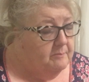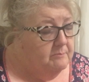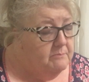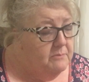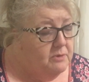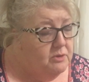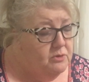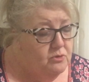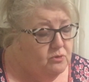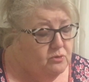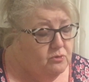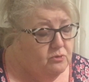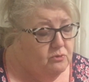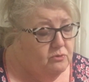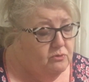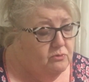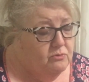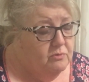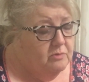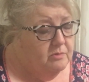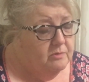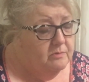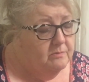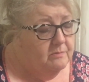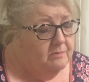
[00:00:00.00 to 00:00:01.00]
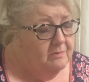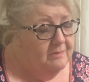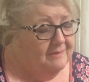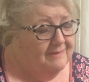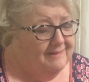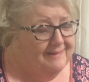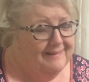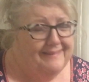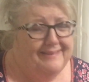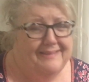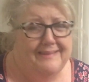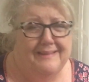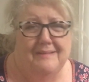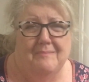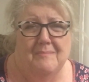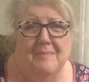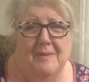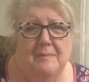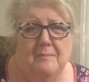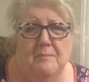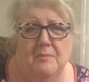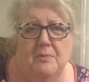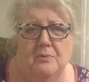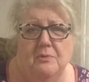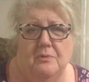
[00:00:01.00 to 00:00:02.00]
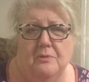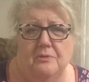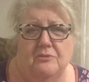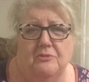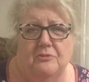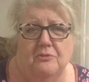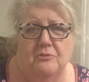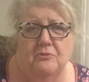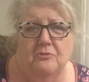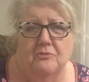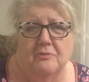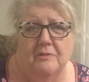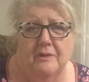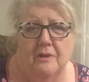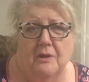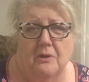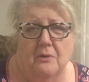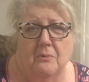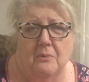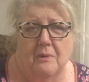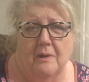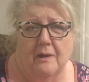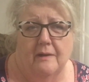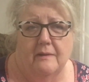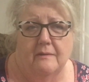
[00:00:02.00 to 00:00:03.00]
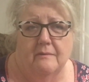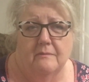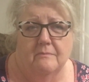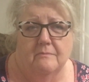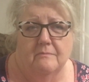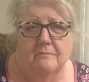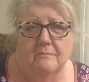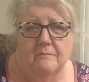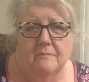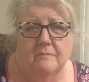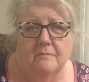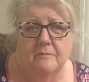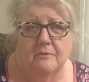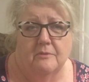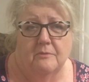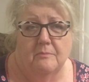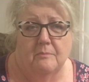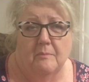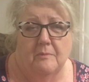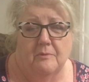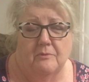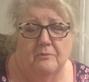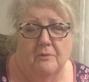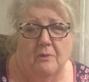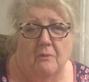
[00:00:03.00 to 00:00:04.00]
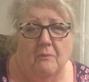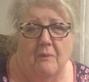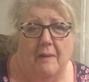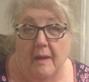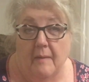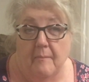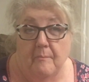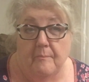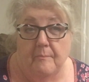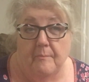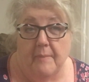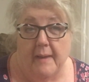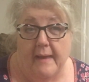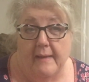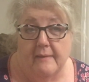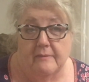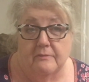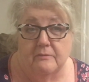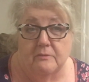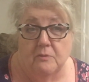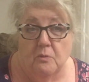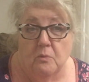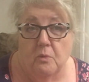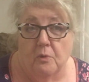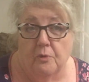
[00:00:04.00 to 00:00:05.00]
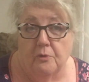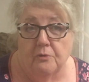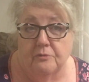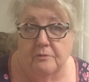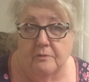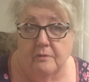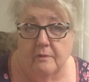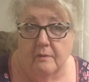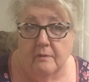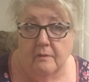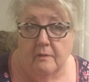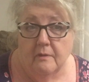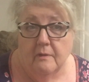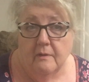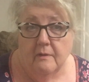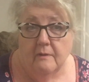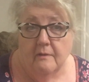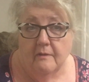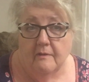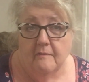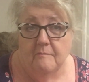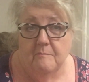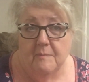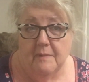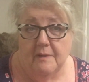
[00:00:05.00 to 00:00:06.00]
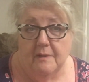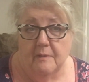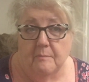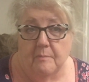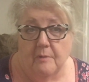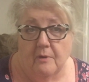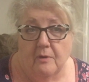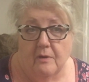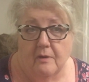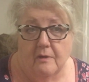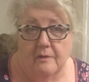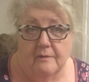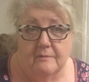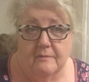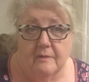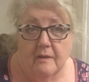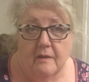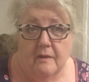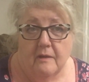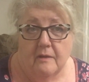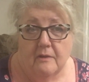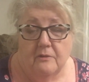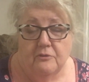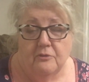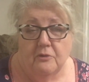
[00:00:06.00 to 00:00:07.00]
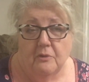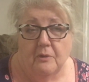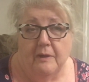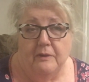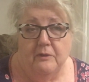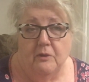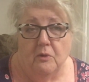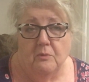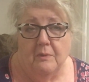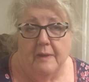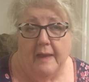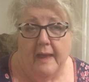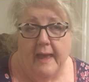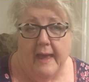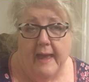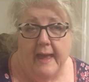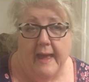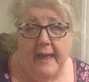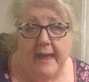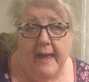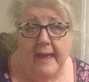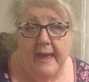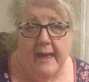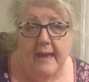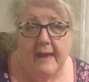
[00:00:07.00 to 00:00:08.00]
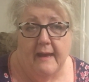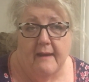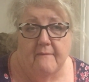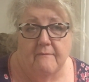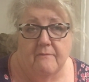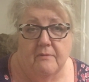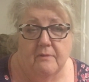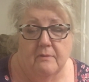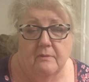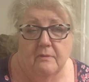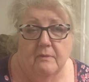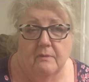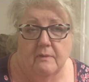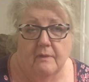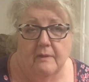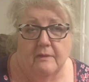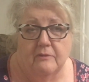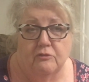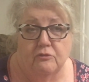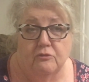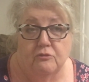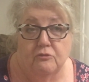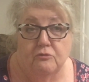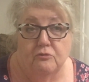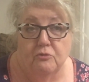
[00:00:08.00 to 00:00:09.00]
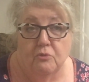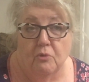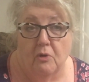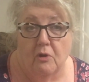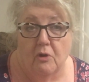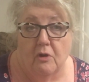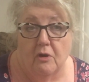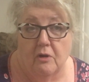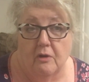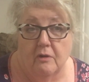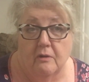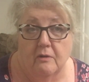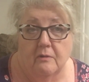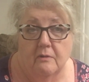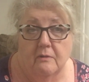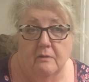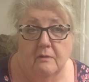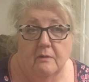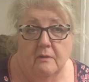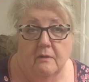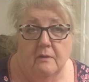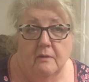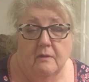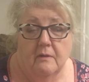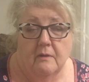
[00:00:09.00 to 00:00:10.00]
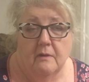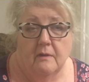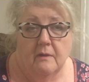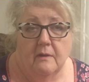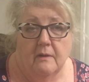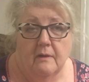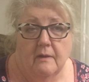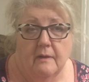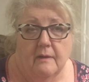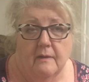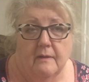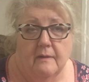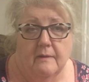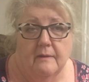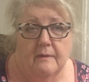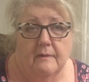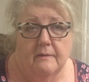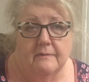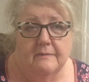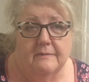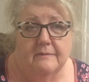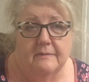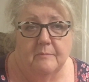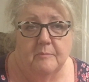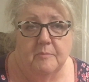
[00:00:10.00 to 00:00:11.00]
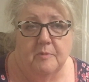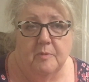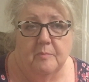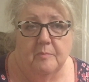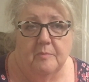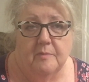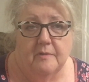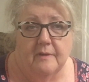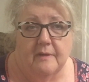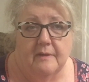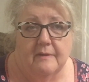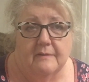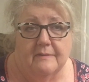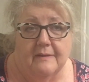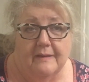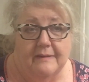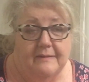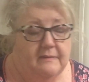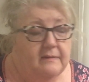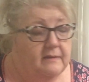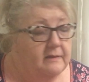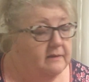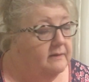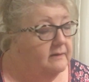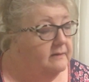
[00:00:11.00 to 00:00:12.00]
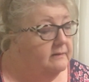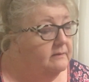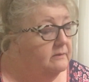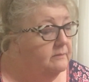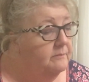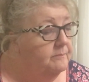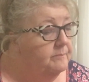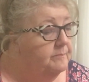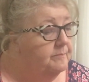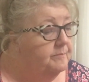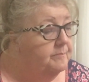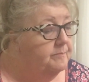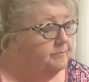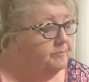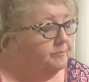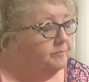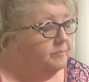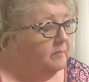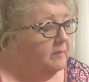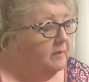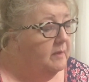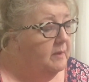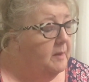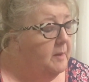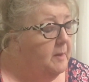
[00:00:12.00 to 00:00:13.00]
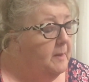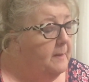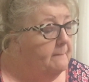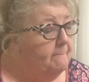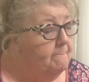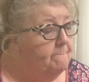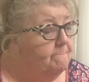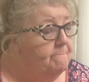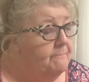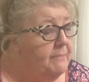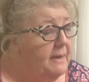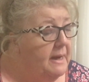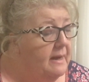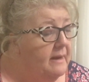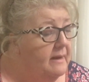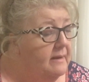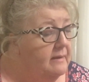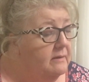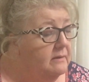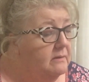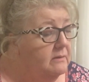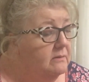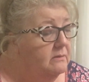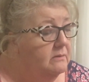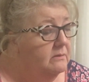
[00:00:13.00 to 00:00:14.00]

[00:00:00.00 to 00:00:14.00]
mood, I think my mood is usually all right. So I'm past the worst of menopause, so I don't have as strong symptoms as I did. But